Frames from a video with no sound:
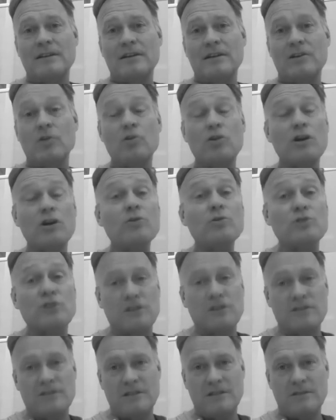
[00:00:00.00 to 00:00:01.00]

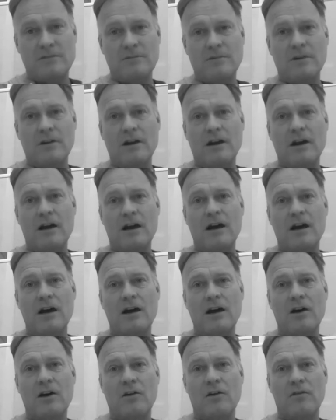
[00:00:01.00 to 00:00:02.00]
conclusions
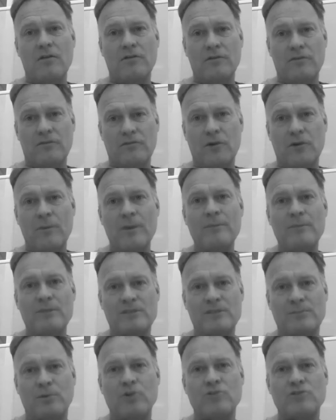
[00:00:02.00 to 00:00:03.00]
from
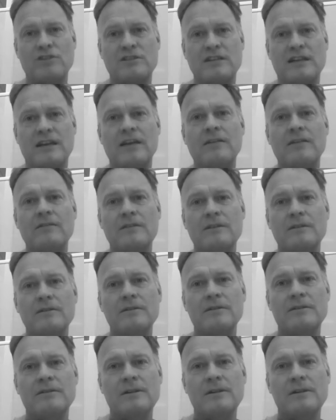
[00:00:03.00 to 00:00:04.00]
image processing.
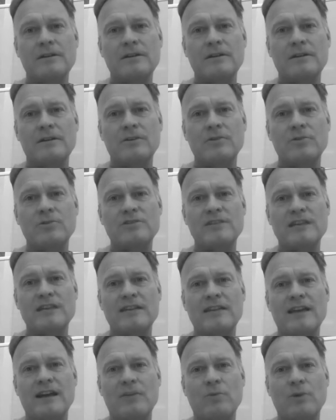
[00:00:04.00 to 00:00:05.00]
Could you say
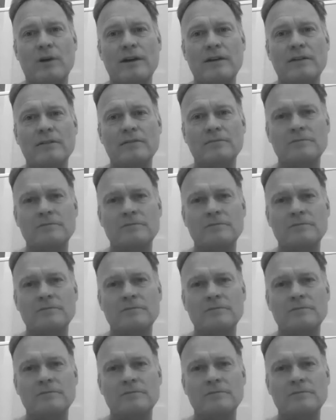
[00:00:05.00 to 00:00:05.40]
it that way?